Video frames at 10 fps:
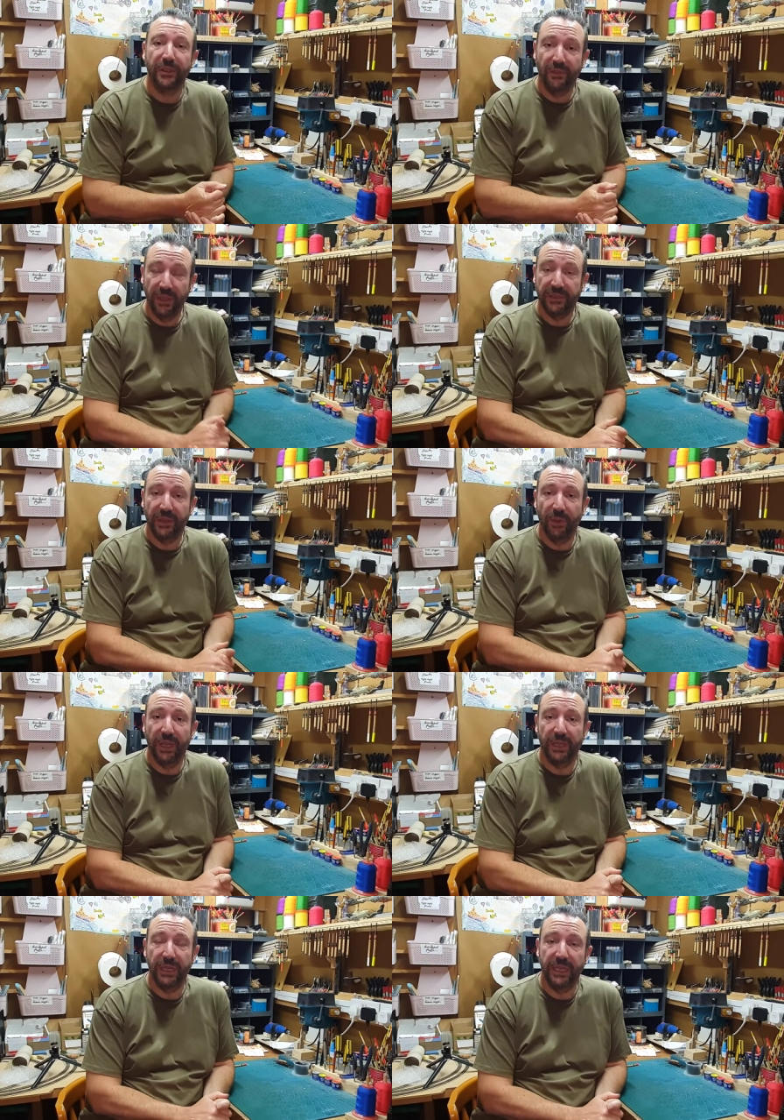So the first
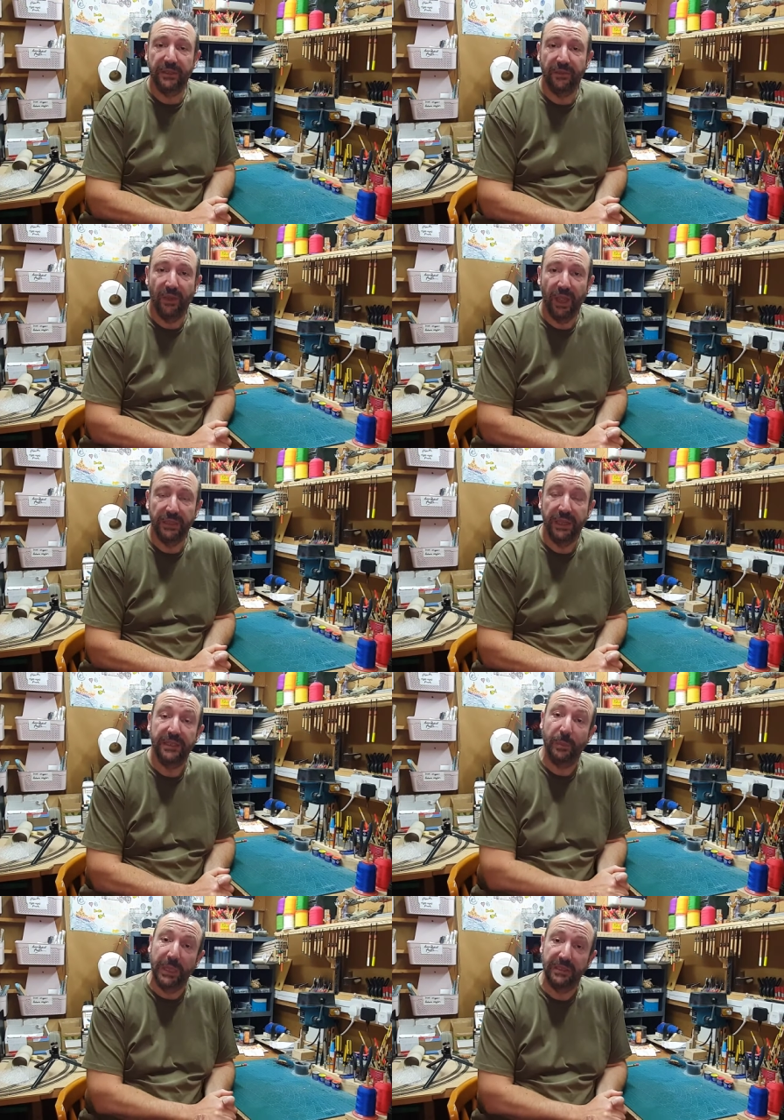thing we're going to need to
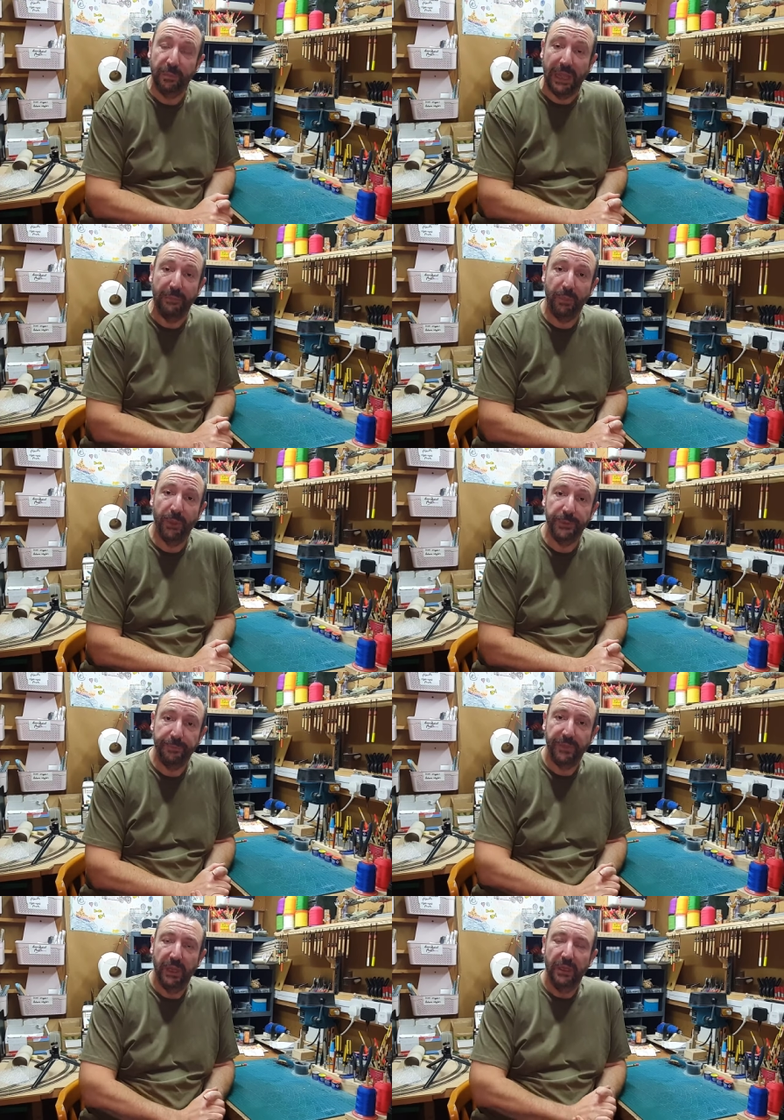find is a piece of bamboo.